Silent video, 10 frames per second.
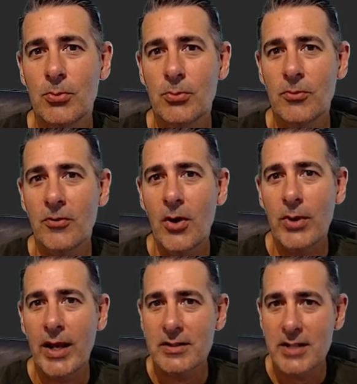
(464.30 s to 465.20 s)
vault
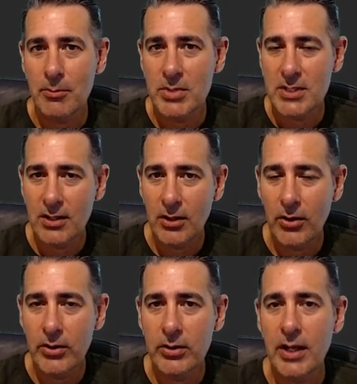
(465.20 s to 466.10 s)
at a 10%
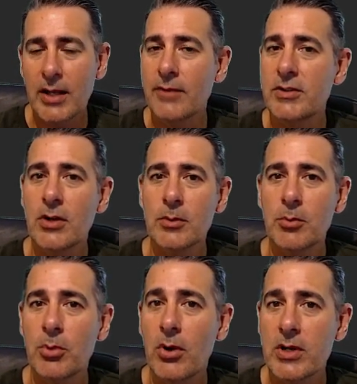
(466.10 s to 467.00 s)
loan, and every time the
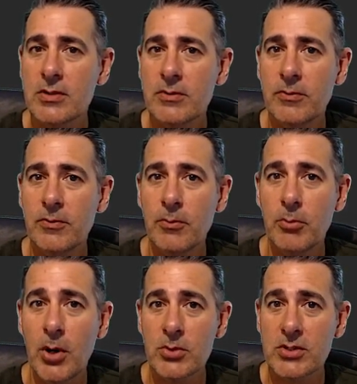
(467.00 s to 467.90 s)
price of
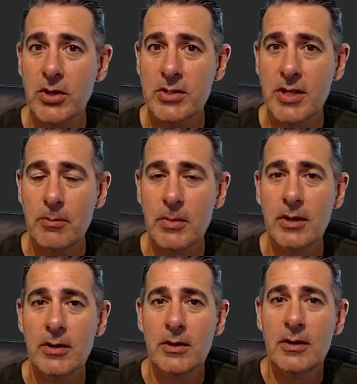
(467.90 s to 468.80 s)
Pulse goes up
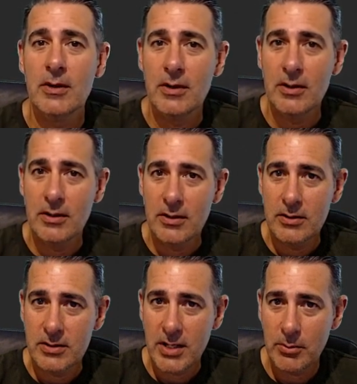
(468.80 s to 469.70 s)

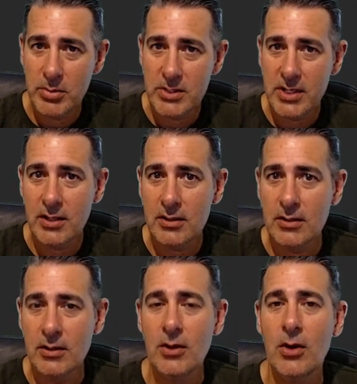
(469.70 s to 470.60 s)
10%,
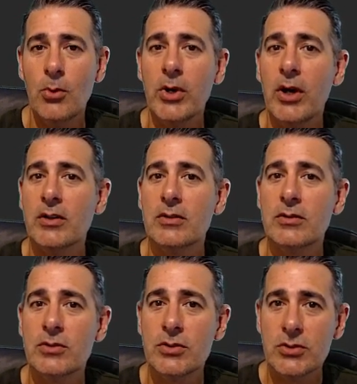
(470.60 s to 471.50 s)
we're going to
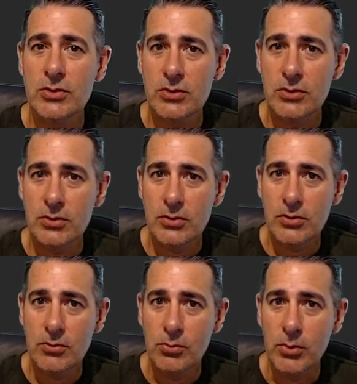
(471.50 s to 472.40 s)

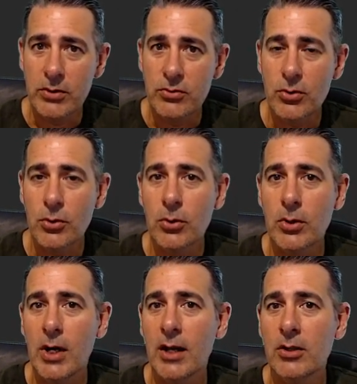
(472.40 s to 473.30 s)

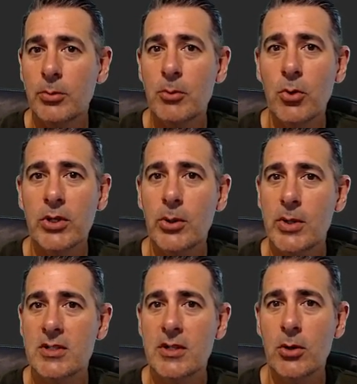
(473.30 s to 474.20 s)
withdraw a little bit more
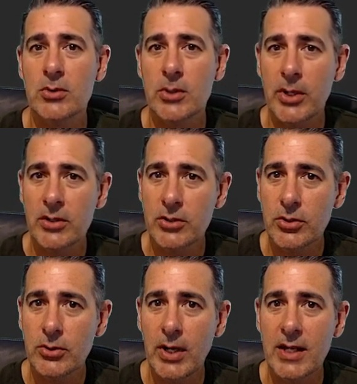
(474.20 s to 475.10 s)
USDL. So we're going to
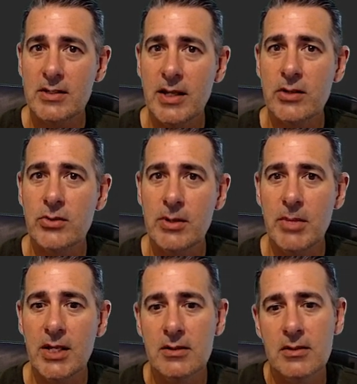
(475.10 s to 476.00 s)
do a secondary
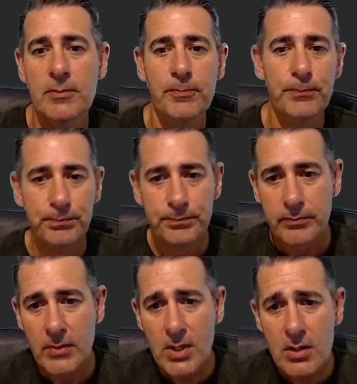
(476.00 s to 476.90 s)
mint.
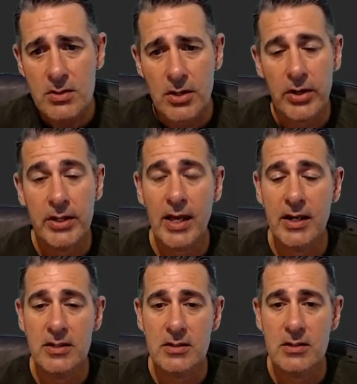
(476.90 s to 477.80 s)
So in that
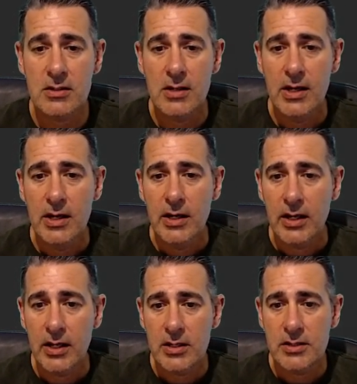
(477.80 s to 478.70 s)
instance,
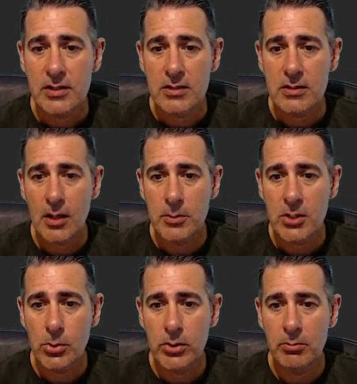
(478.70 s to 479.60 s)
each
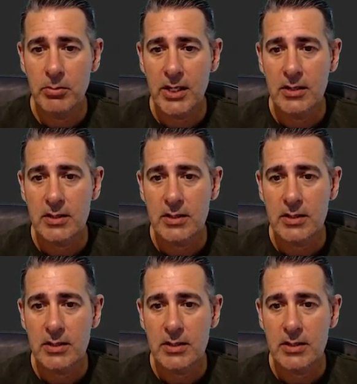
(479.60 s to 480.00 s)
subsequent mint